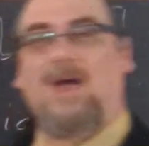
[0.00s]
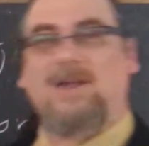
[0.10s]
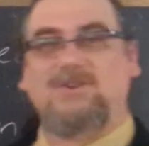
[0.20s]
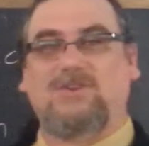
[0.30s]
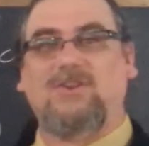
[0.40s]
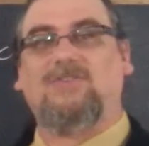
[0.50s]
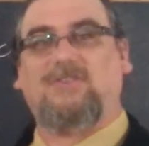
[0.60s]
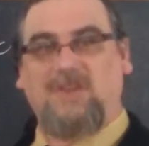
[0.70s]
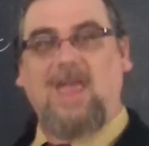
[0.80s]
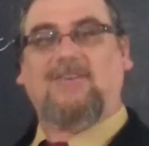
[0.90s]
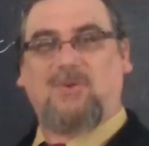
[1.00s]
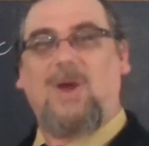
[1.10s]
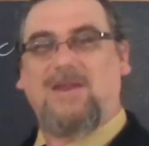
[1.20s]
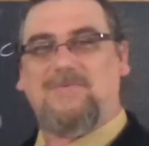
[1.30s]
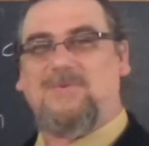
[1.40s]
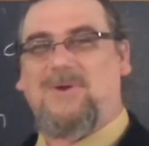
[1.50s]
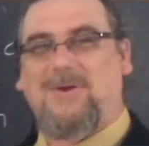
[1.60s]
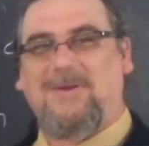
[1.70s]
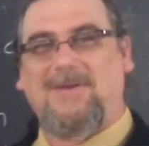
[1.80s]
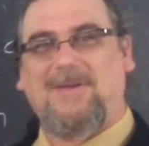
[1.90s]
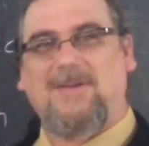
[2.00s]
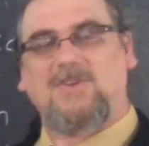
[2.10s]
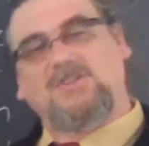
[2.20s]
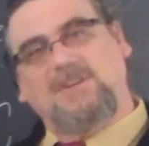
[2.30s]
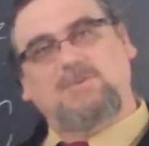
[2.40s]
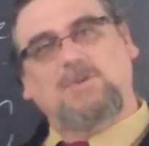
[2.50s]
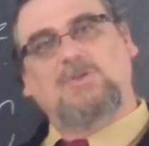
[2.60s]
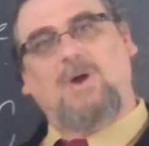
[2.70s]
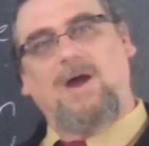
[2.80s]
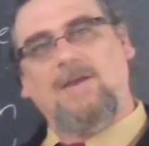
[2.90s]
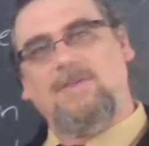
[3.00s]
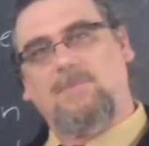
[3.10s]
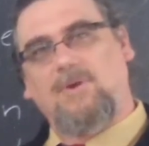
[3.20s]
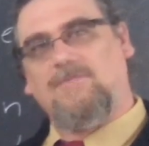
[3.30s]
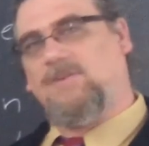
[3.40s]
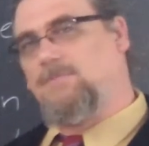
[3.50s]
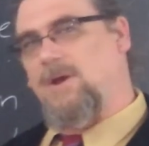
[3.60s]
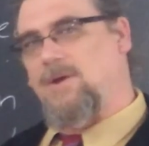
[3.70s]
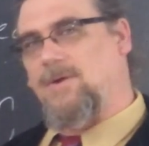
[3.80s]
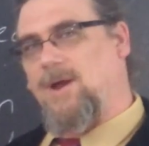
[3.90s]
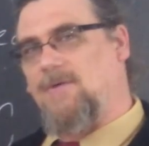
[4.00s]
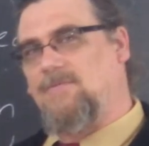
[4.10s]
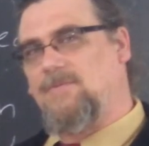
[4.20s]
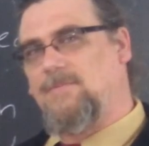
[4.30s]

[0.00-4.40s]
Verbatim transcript: consciousness takes credit for, just as we saw in the previous paragraph.